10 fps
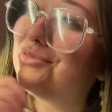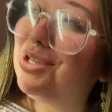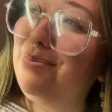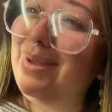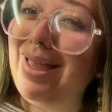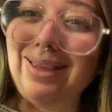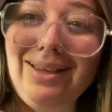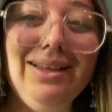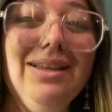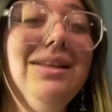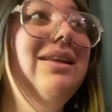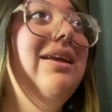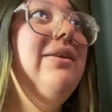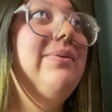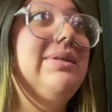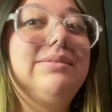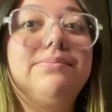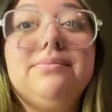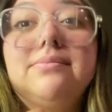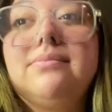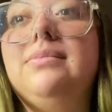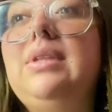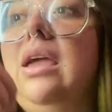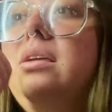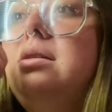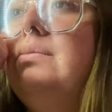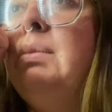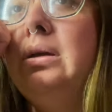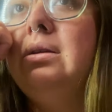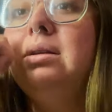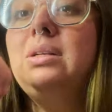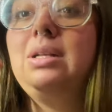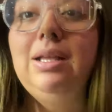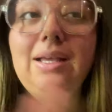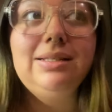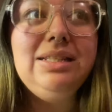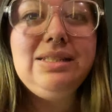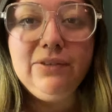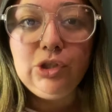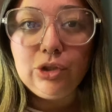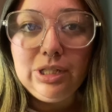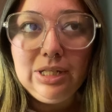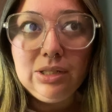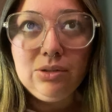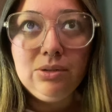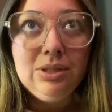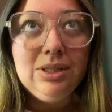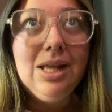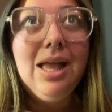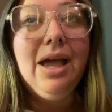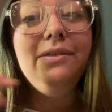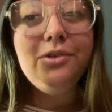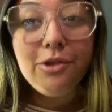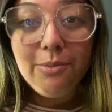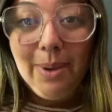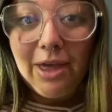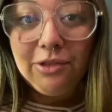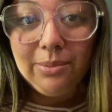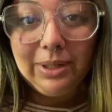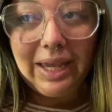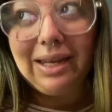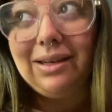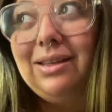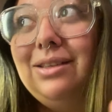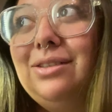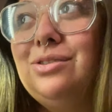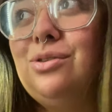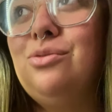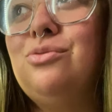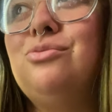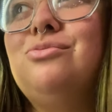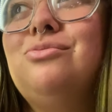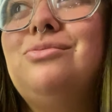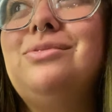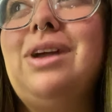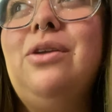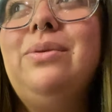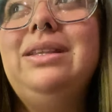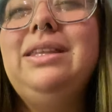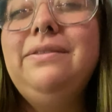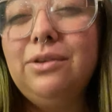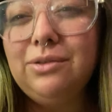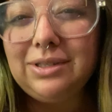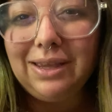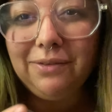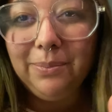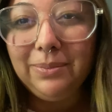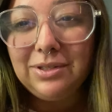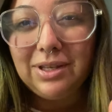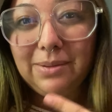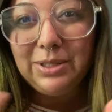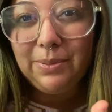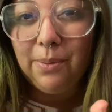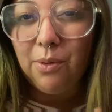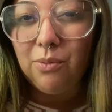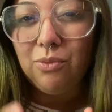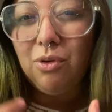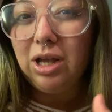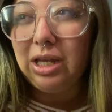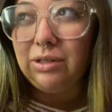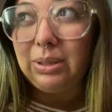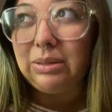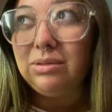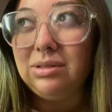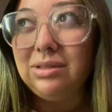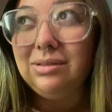Come back. Anyways, it's like 7:30 now. I have to go to the bathroom again. So I don't want to leave though, because there's like a bunch of people walking around.